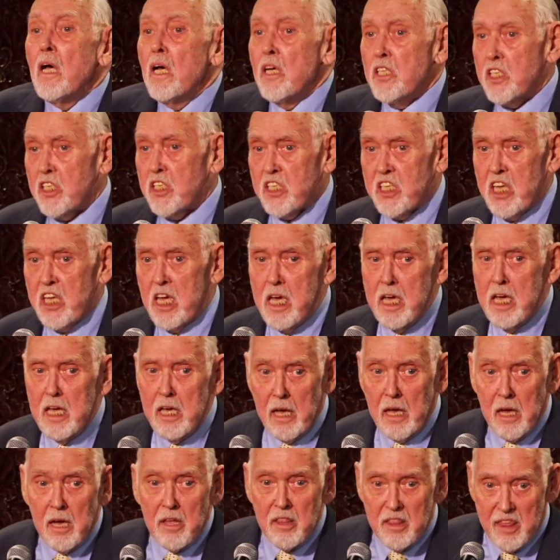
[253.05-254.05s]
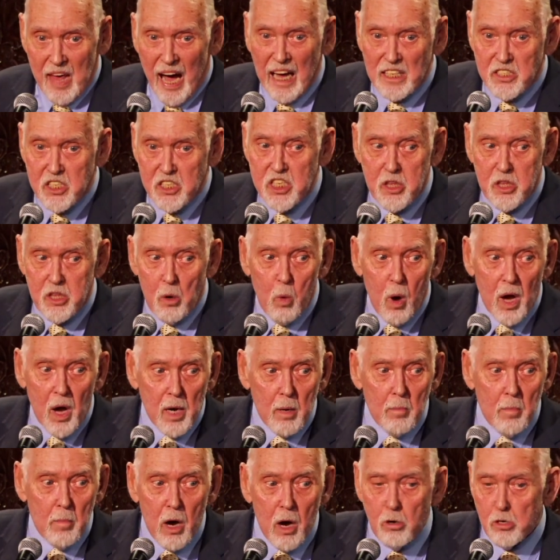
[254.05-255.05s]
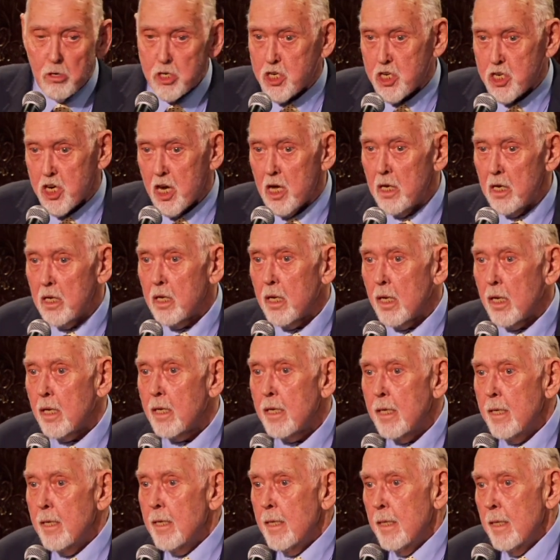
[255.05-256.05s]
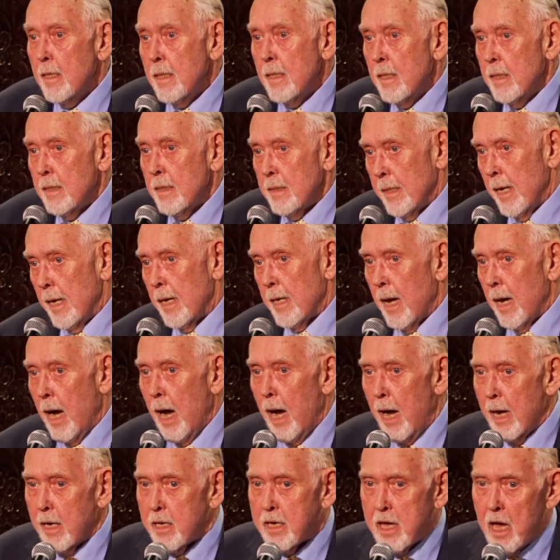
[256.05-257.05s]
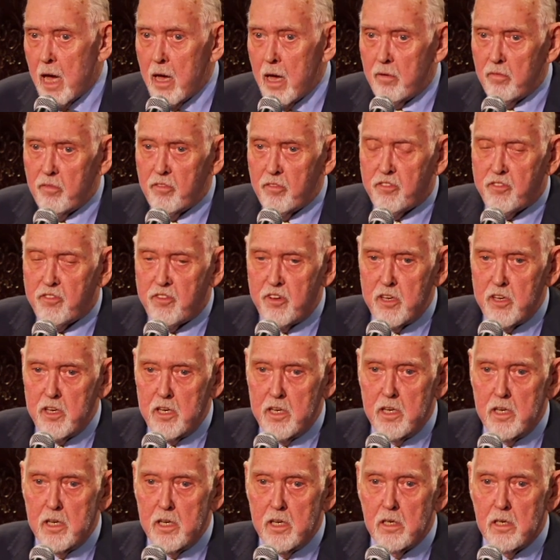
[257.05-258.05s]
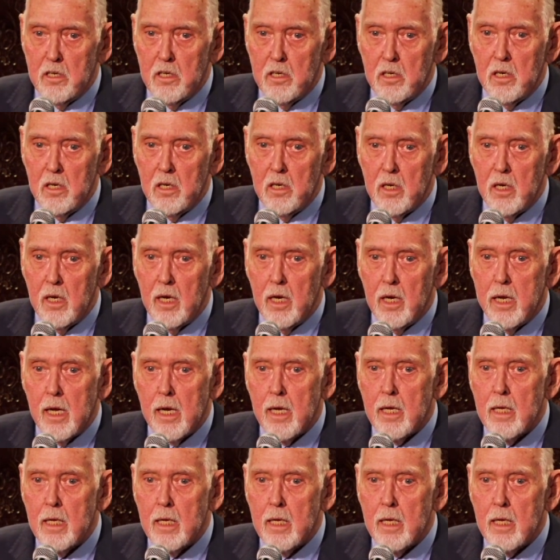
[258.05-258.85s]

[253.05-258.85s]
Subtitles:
See, that's the one emotion that I can feel.